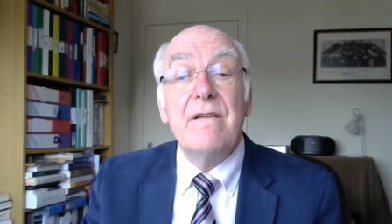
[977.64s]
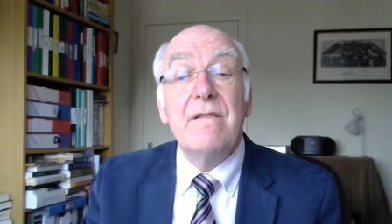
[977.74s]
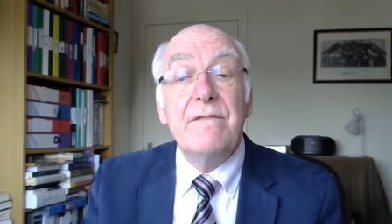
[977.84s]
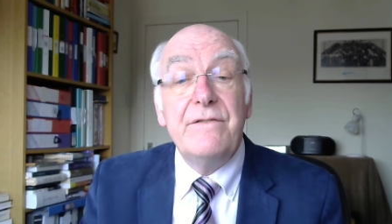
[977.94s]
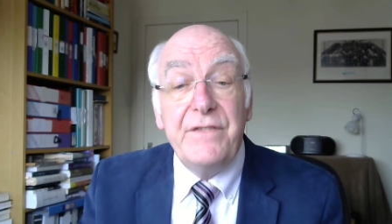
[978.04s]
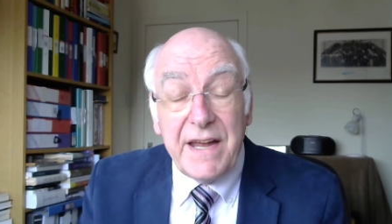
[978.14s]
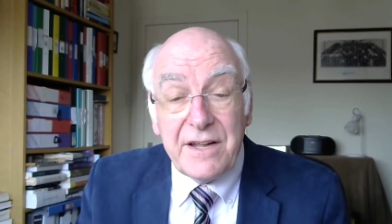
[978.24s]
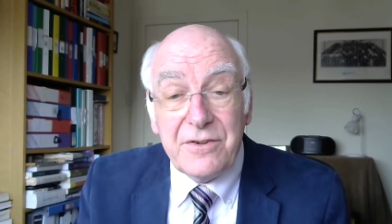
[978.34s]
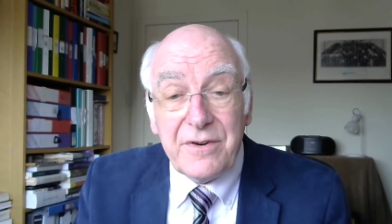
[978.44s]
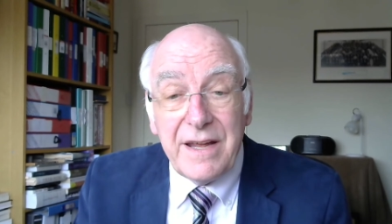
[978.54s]

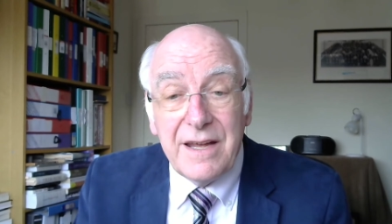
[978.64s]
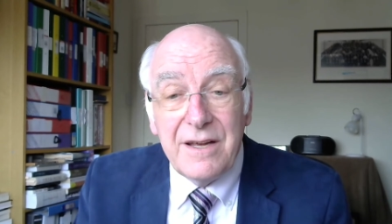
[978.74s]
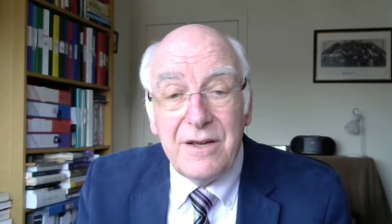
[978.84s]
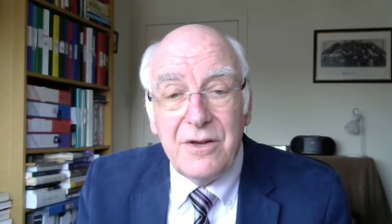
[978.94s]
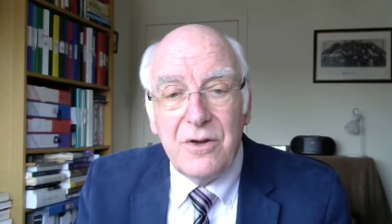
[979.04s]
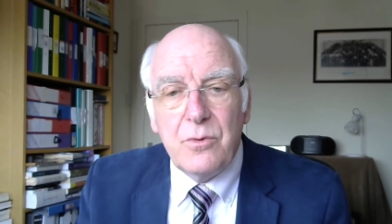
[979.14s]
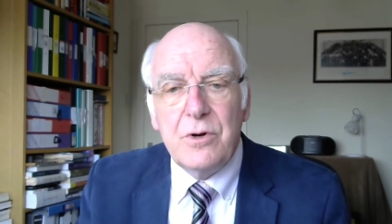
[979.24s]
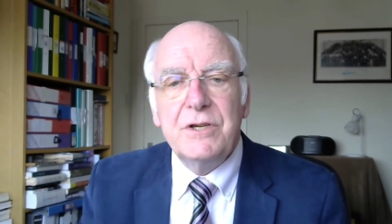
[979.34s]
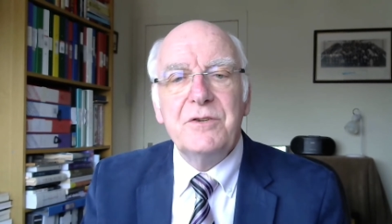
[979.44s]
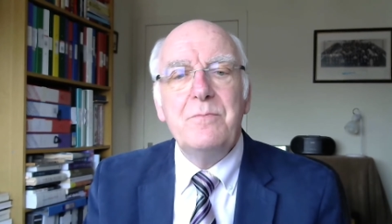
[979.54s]
victory, which
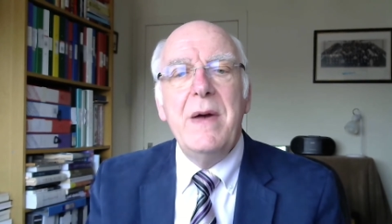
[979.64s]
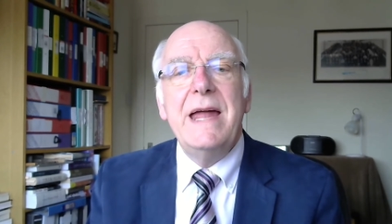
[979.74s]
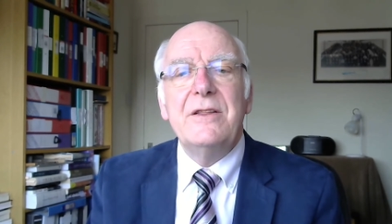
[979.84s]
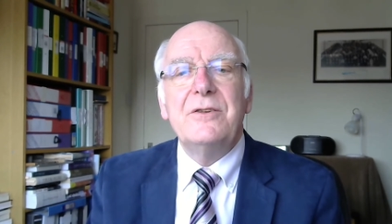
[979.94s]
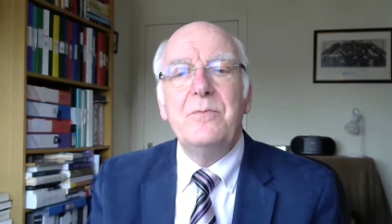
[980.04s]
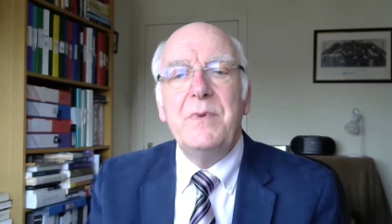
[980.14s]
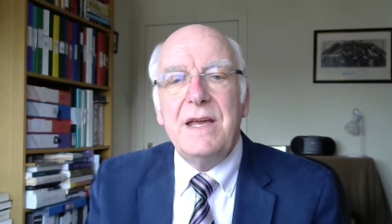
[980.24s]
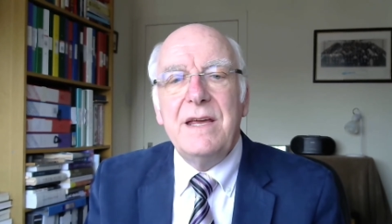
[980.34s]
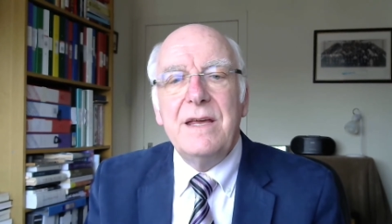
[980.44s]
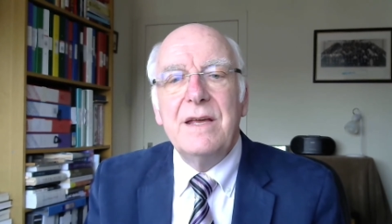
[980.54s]
is meant to
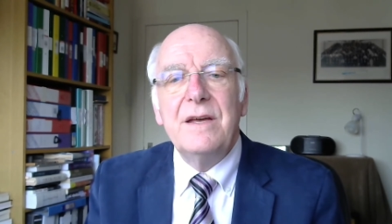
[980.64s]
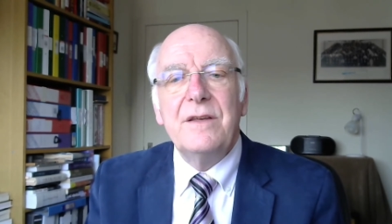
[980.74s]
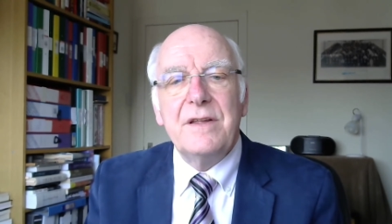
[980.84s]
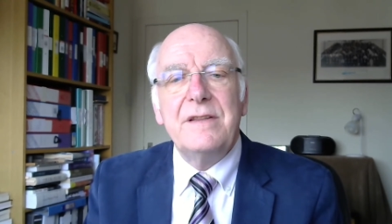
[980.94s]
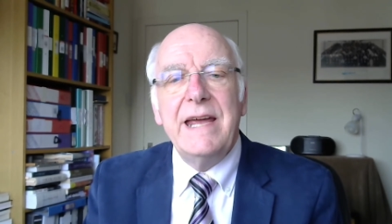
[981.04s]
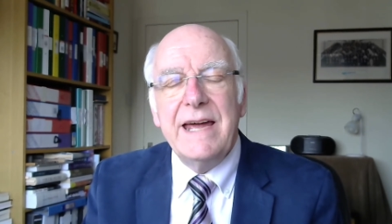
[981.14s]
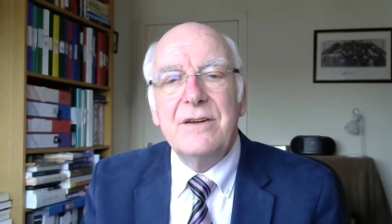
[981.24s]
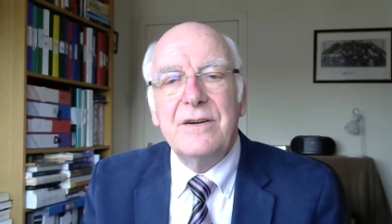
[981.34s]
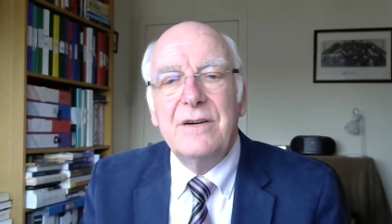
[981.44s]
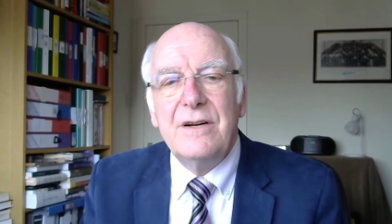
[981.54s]
be the
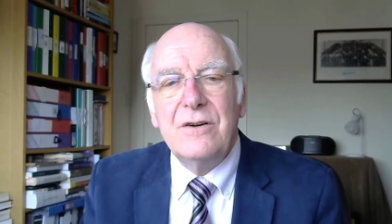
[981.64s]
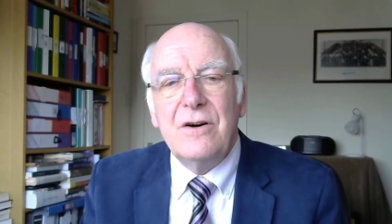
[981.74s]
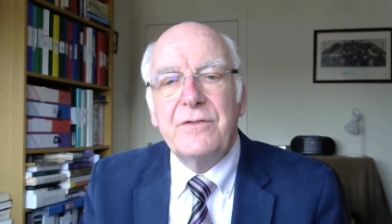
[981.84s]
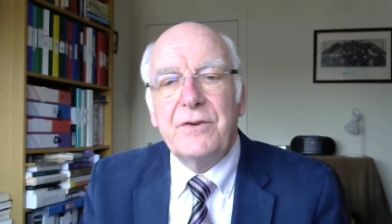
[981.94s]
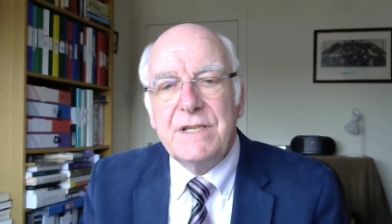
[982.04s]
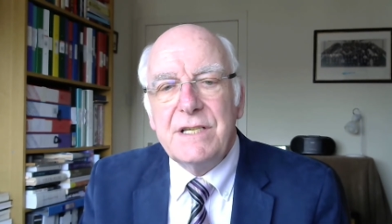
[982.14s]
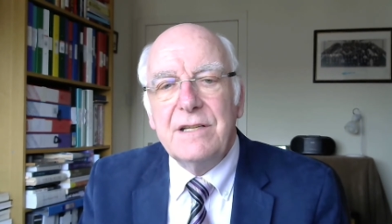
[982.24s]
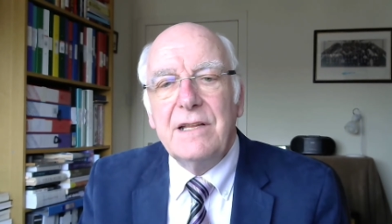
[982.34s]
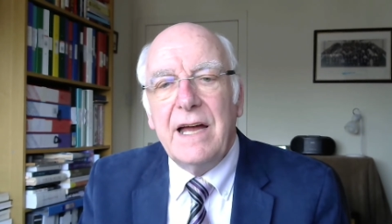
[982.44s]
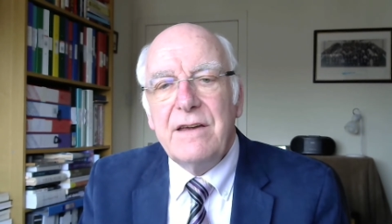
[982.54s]
tenor of Christian
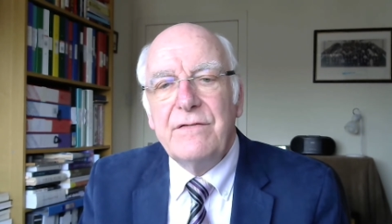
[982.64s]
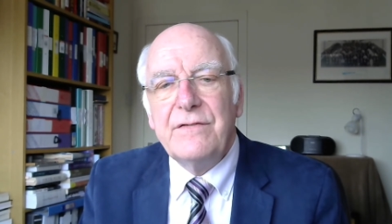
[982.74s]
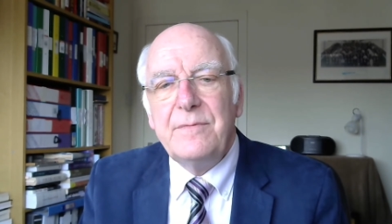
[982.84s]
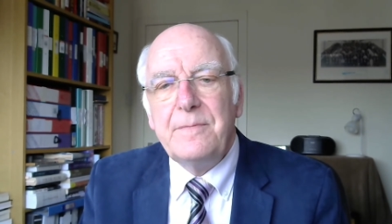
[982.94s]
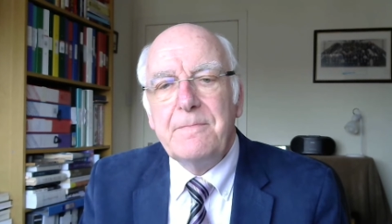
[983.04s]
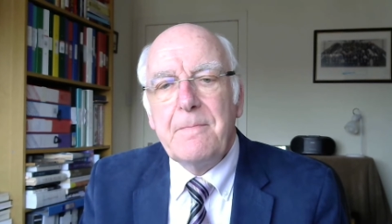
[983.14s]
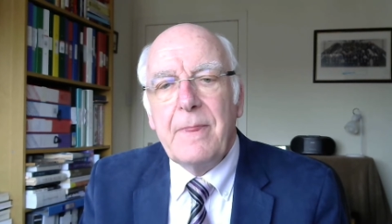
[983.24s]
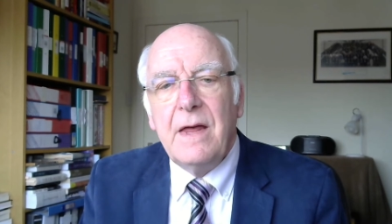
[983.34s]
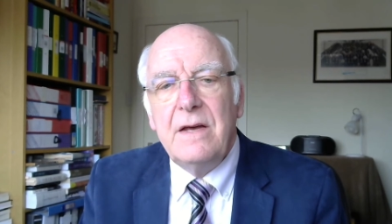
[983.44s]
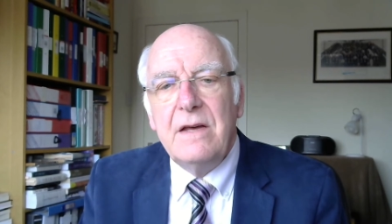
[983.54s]
life.
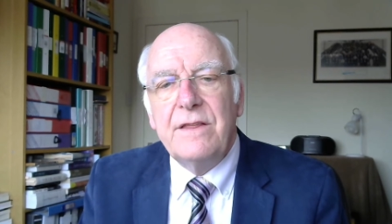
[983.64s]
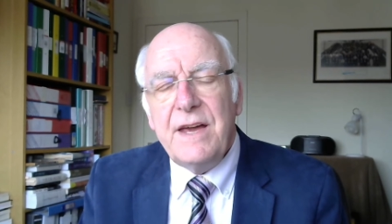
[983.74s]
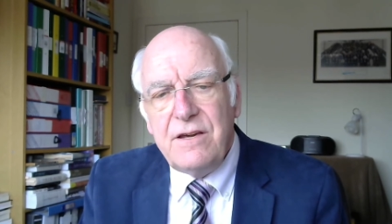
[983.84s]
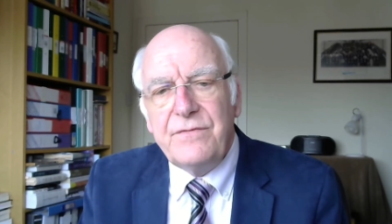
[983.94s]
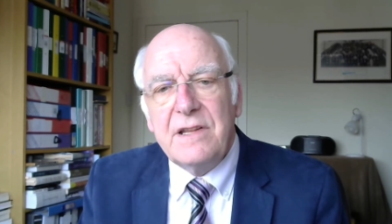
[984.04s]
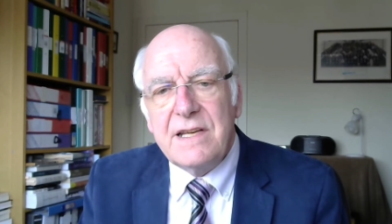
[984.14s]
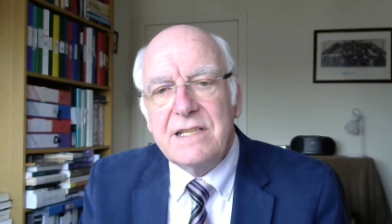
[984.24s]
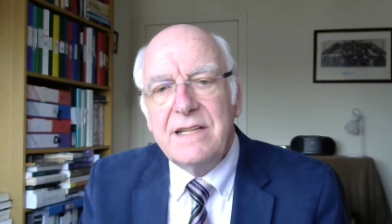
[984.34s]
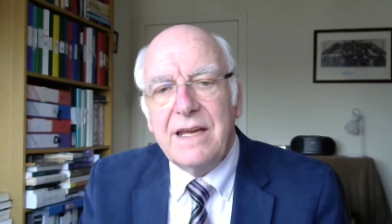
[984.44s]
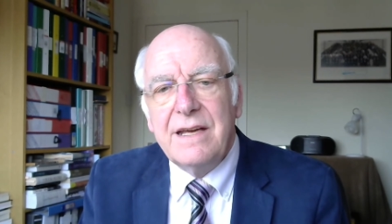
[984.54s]
Thank you for
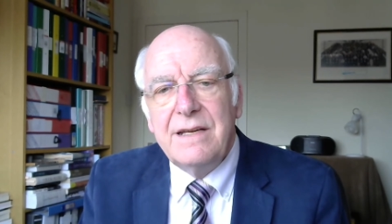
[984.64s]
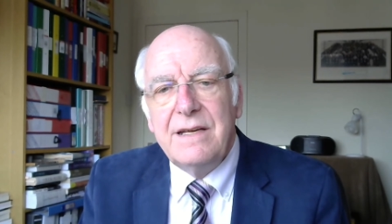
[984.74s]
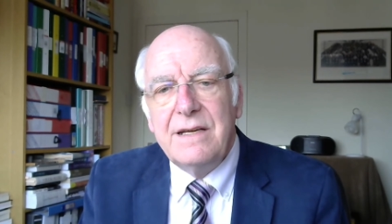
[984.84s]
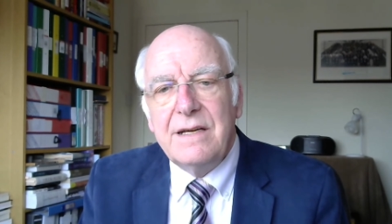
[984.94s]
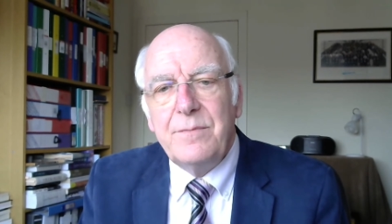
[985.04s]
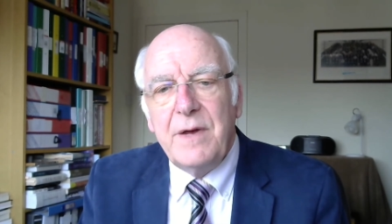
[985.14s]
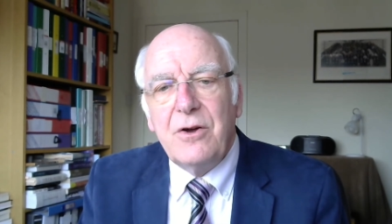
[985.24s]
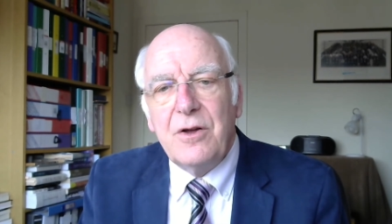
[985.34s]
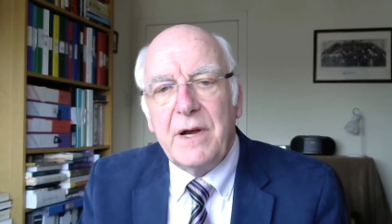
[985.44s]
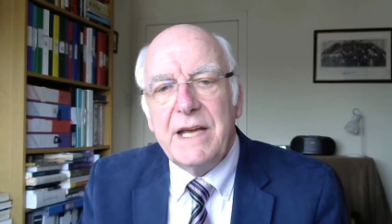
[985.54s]
listening, and may
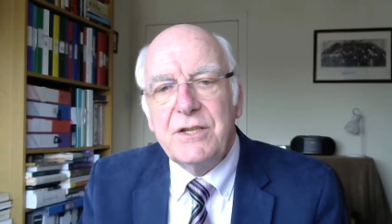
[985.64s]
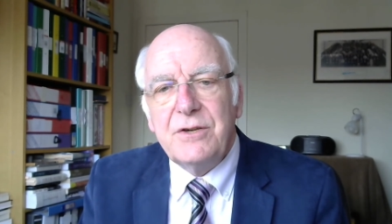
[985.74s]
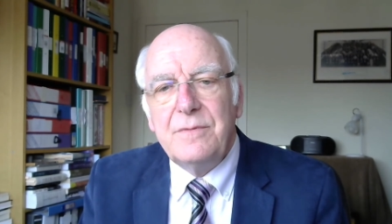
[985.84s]
God bless you.